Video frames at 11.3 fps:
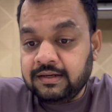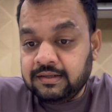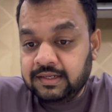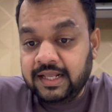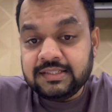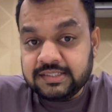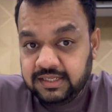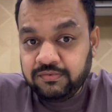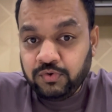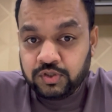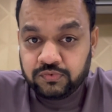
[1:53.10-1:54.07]
Let's
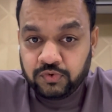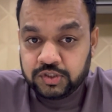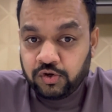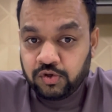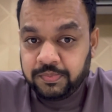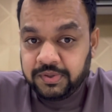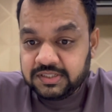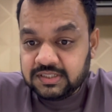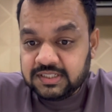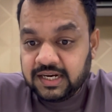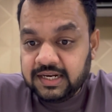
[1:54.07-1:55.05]
see which
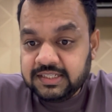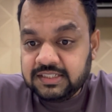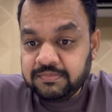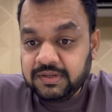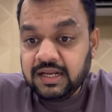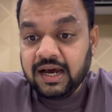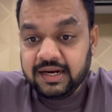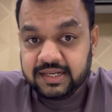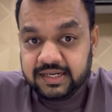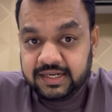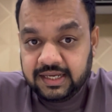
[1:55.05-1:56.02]
occupations are eligible.
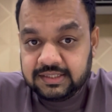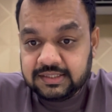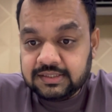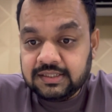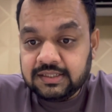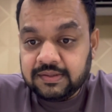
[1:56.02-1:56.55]
Architects,